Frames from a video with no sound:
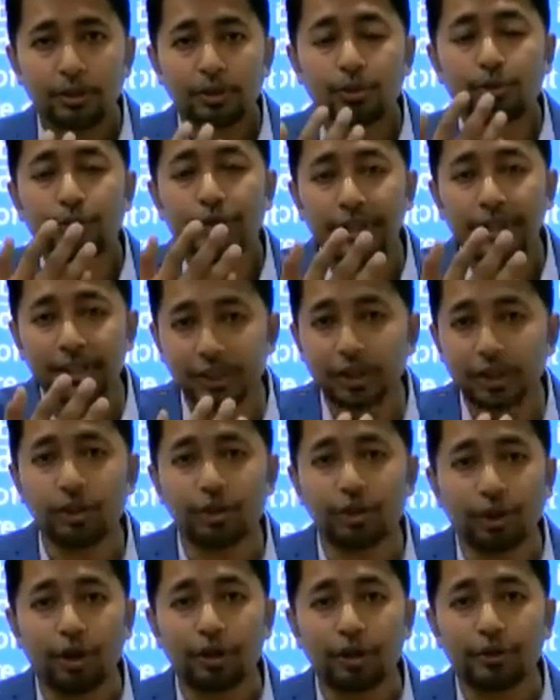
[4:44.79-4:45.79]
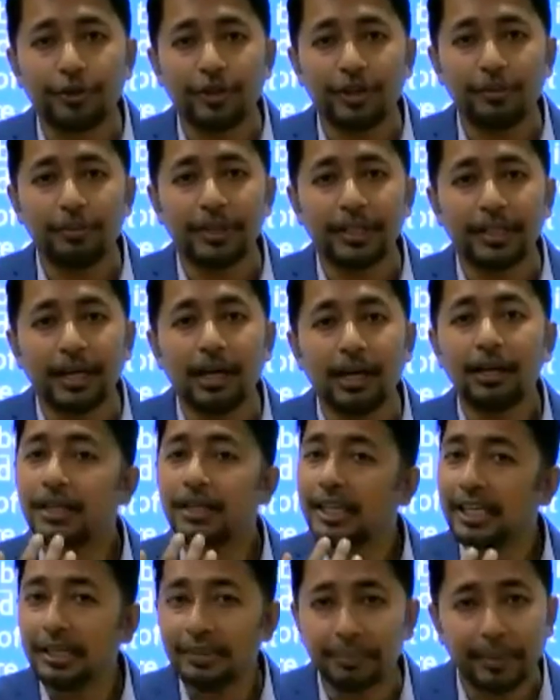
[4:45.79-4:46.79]
Towards your north will be the
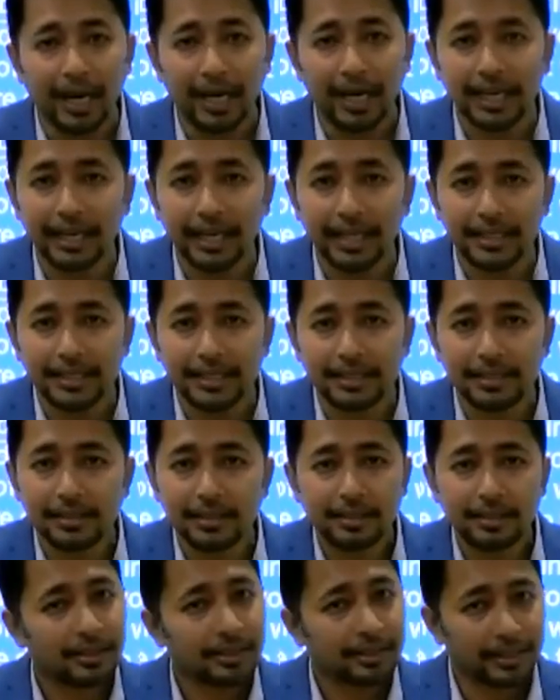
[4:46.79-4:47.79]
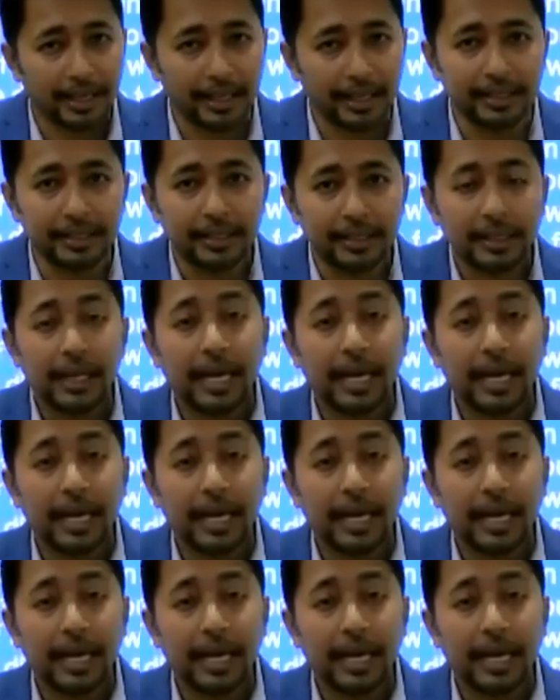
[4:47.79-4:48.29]
Himalayas, right?